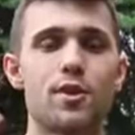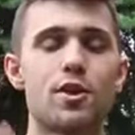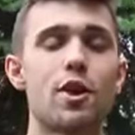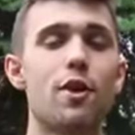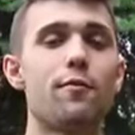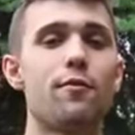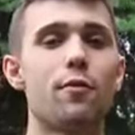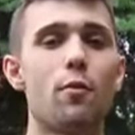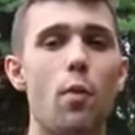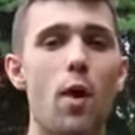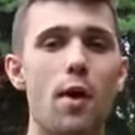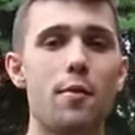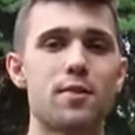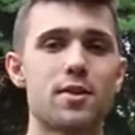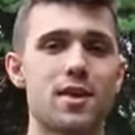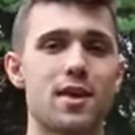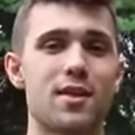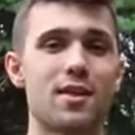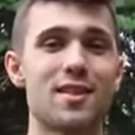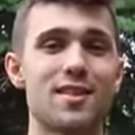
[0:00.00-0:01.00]
The term for why I
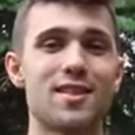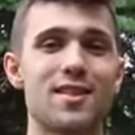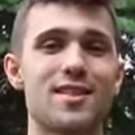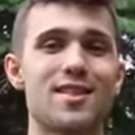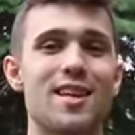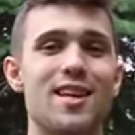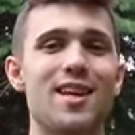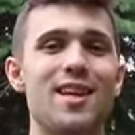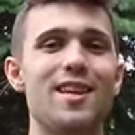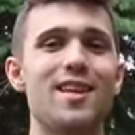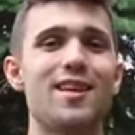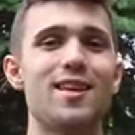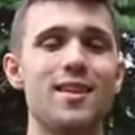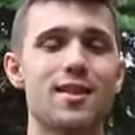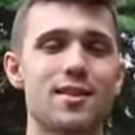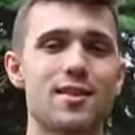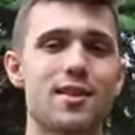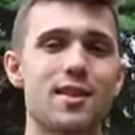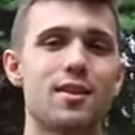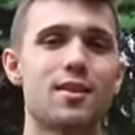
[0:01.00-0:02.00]
was saying this is
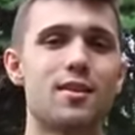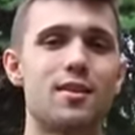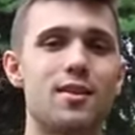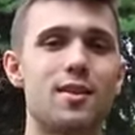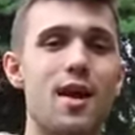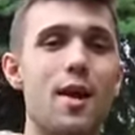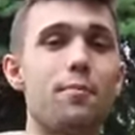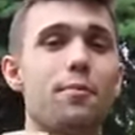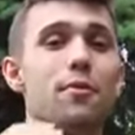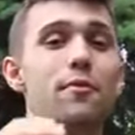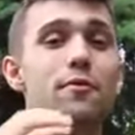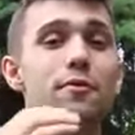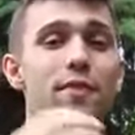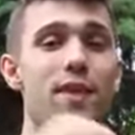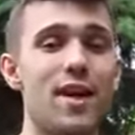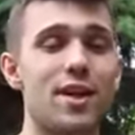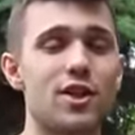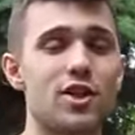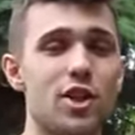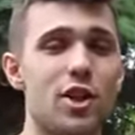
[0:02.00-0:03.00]
hedonistic
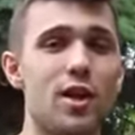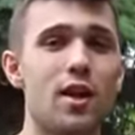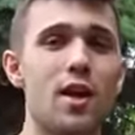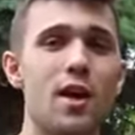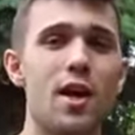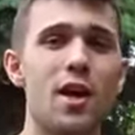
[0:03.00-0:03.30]
deprivation.